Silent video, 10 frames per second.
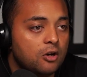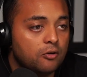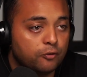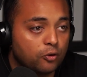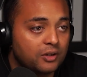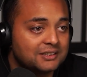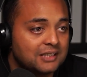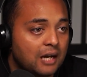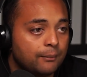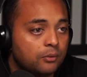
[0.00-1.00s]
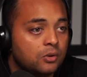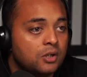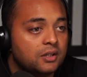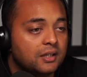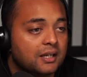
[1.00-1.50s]
For example,
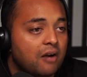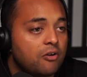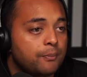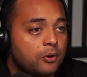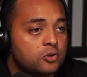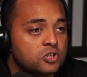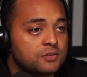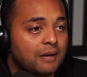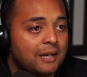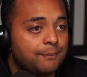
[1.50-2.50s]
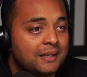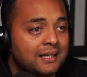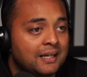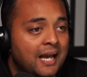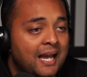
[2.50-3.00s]
the current purchase might
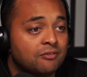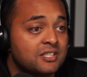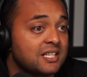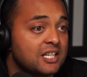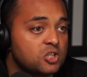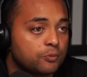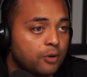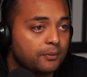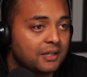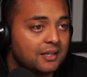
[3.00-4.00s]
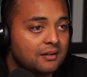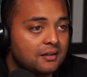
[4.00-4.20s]
be a residential property,